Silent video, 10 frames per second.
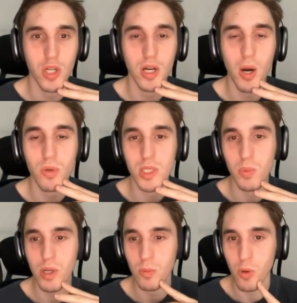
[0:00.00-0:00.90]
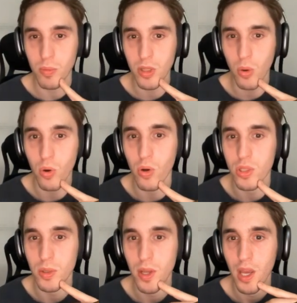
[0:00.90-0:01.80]
how it's different from the
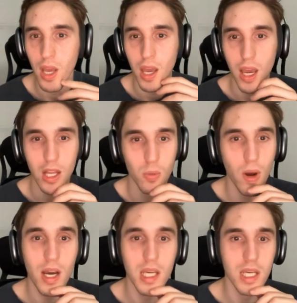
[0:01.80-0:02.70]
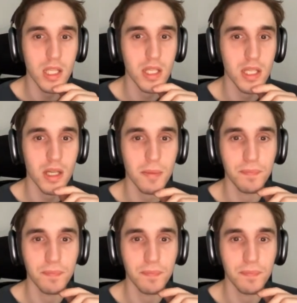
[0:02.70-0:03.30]
no-code and why it's